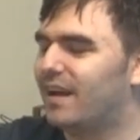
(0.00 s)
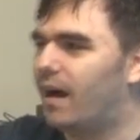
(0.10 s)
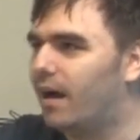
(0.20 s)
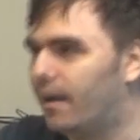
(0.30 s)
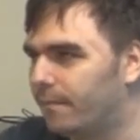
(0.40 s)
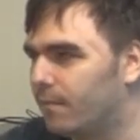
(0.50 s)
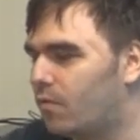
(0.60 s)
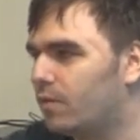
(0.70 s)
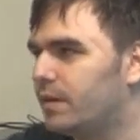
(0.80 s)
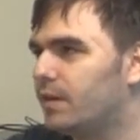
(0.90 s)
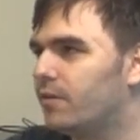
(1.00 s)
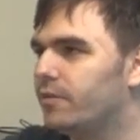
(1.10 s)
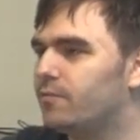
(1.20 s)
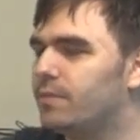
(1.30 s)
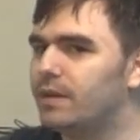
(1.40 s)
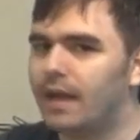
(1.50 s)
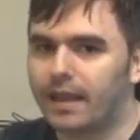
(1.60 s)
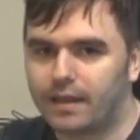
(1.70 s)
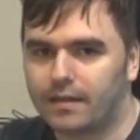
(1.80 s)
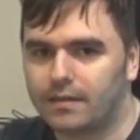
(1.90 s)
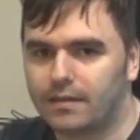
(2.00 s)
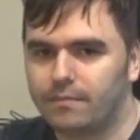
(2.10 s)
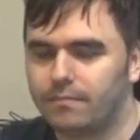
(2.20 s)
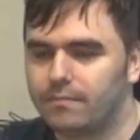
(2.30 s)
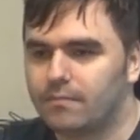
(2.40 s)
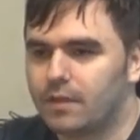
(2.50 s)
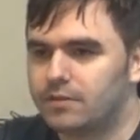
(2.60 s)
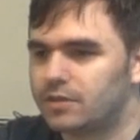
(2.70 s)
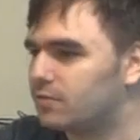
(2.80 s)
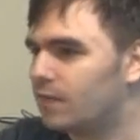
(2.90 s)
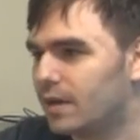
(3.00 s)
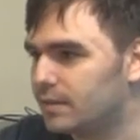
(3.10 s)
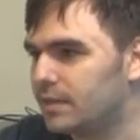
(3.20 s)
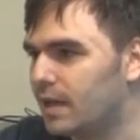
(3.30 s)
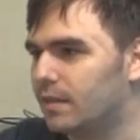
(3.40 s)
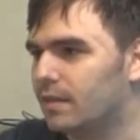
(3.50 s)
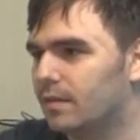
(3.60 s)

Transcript: Or they're going to be like, they just don't understand.